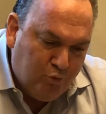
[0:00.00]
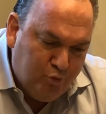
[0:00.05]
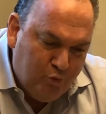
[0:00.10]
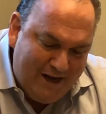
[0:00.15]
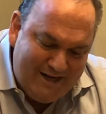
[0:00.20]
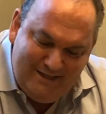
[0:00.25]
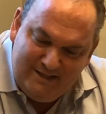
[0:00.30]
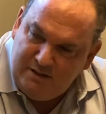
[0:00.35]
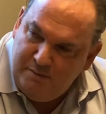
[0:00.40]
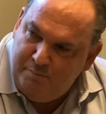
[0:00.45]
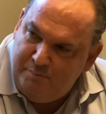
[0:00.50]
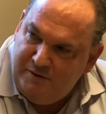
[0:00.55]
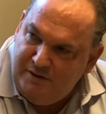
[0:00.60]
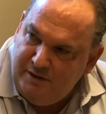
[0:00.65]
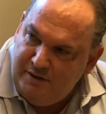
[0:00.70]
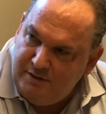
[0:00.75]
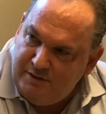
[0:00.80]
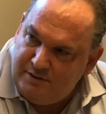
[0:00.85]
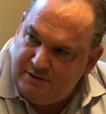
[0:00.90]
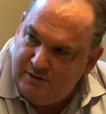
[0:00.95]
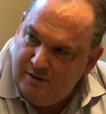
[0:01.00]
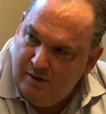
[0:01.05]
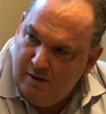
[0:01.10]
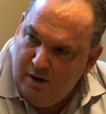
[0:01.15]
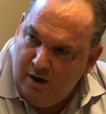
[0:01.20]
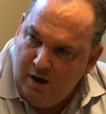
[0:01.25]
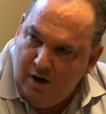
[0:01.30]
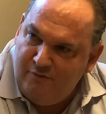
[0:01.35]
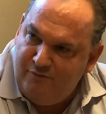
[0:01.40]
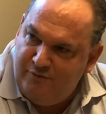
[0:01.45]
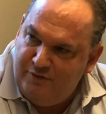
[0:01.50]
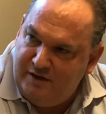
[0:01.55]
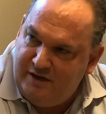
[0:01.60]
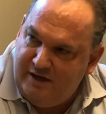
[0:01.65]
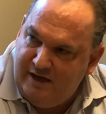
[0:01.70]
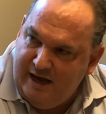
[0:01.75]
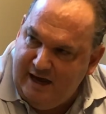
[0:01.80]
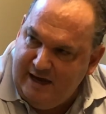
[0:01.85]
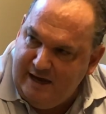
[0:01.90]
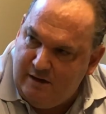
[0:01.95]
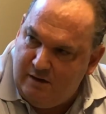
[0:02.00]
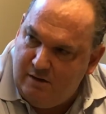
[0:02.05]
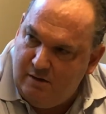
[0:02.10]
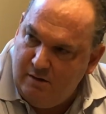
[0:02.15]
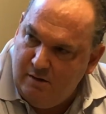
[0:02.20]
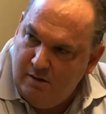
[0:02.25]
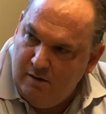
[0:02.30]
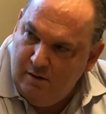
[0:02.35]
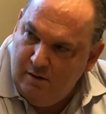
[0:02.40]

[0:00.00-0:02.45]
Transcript: recipes of the cake.